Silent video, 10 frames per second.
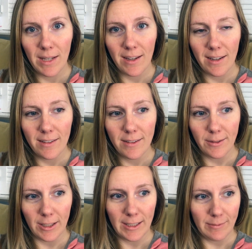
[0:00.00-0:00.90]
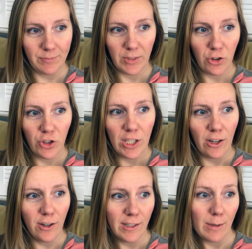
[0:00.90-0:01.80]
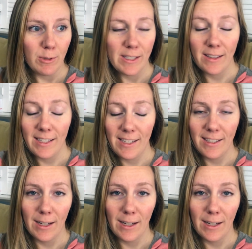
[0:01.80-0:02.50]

because her name was clean,